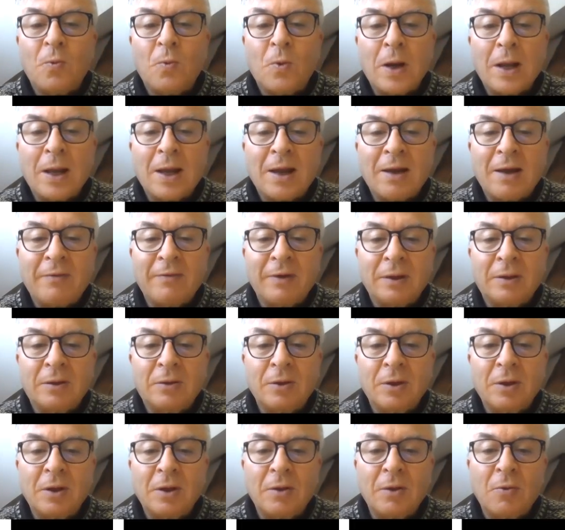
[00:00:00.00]
We have
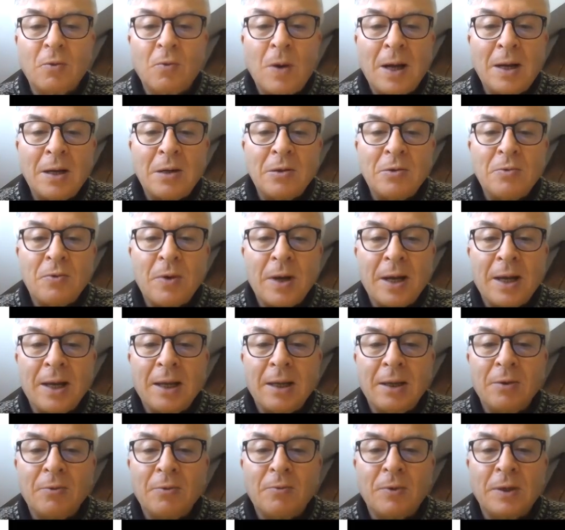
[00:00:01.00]
it one
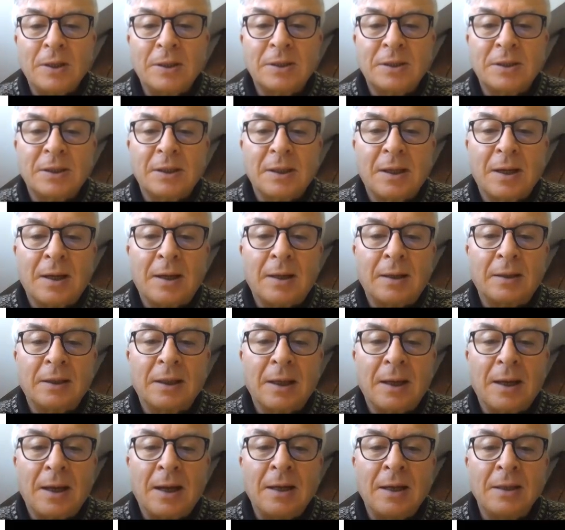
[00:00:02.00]
way, which are
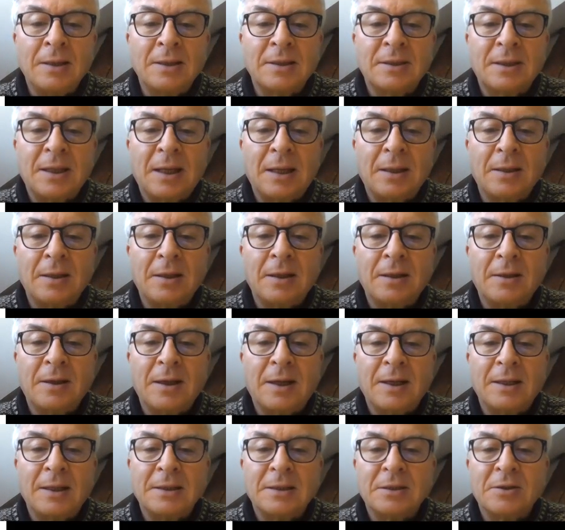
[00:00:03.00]
the
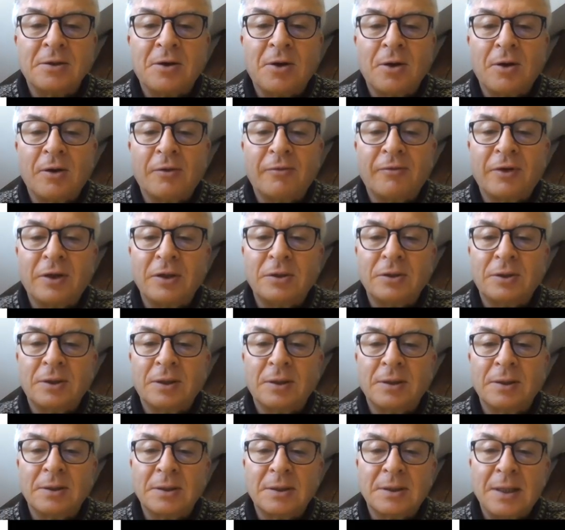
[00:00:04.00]
unstandardized
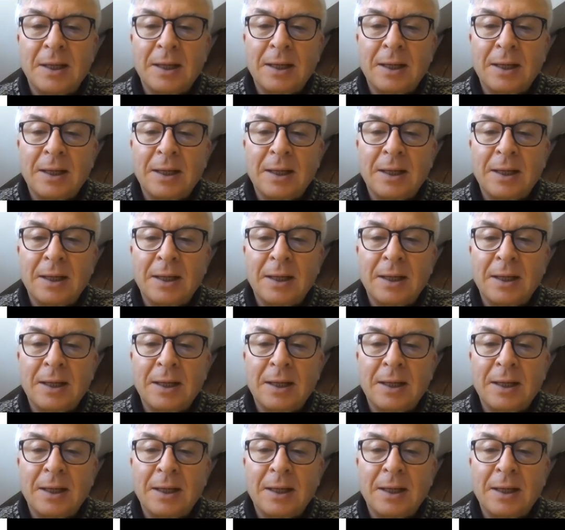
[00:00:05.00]
coefficients,